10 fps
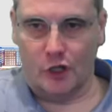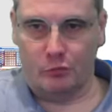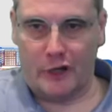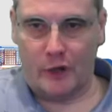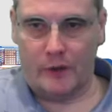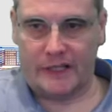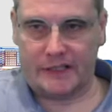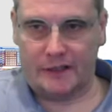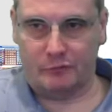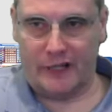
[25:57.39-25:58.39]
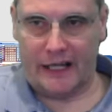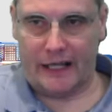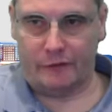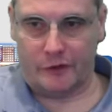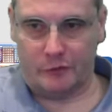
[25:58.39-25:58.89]
Poet,
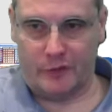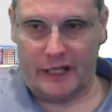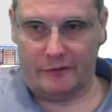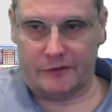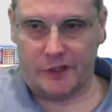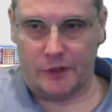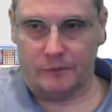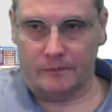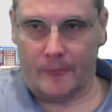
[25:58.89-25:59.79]
PEAF and PEAF2.